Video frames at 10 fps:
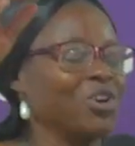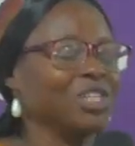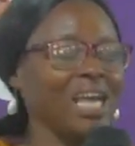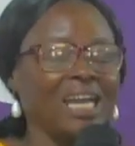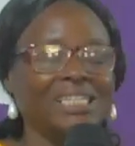
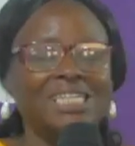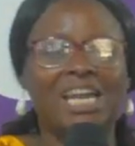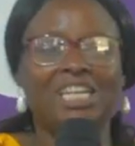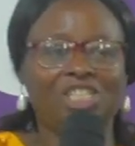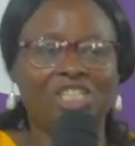katika
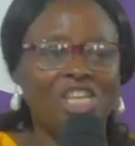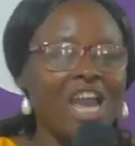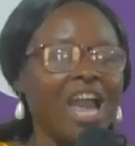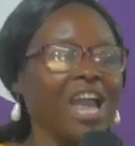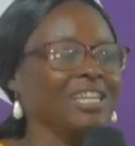njia
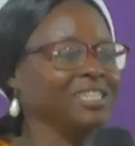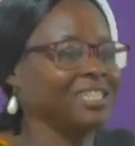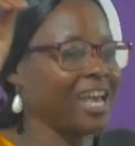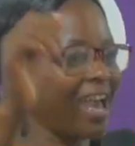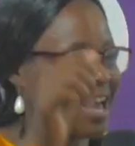za
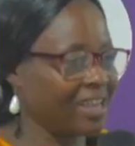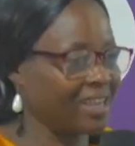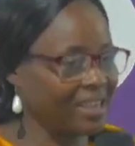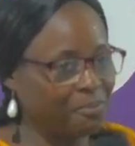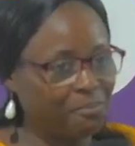haki.
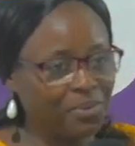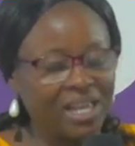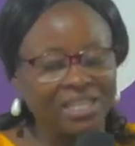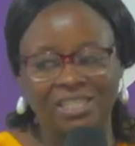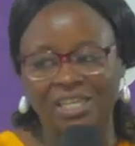
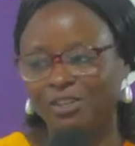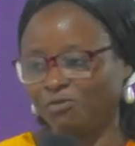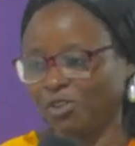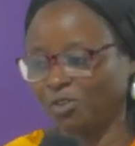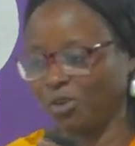Praise the
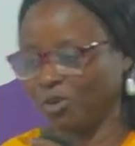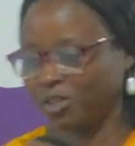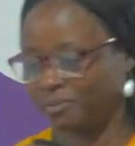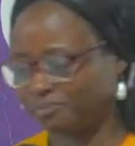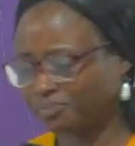living God.
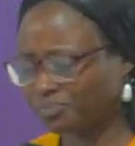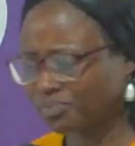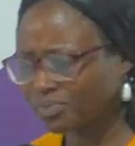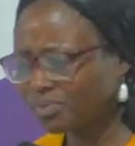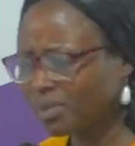
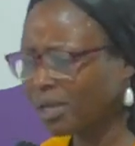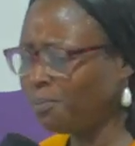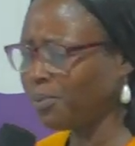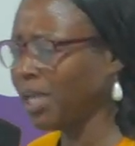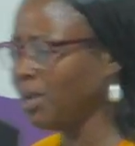
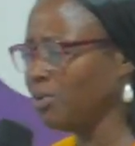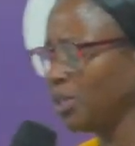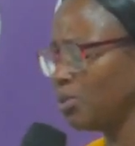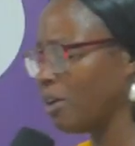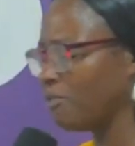Pray with
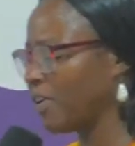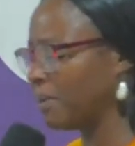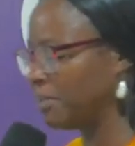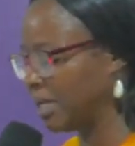your family.